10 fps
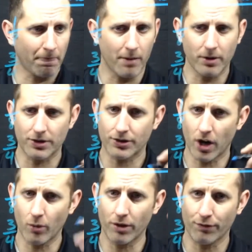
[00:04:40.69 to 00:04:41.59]
I'm going to
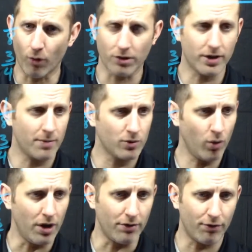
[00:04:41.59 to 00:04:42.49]
start with 4 times
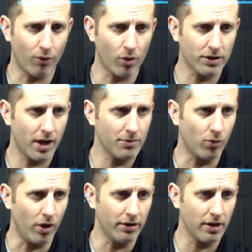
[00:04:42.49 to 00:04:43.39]
1. 4 times
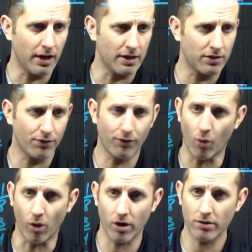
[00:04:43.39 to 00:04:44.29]
1 is
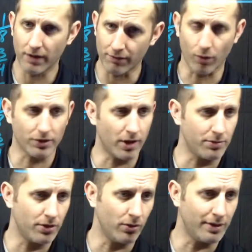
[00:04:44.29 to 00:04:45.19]
4, then 4
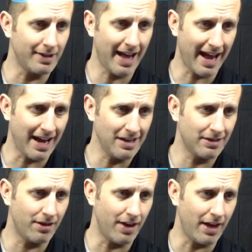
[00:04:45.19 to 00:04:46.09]
times 2 is
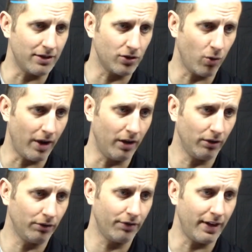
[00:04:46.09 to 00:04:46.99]
8, then
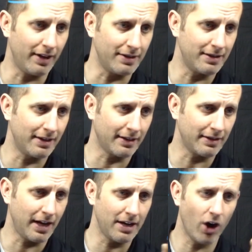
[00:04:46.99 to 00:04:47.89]
12, then 16.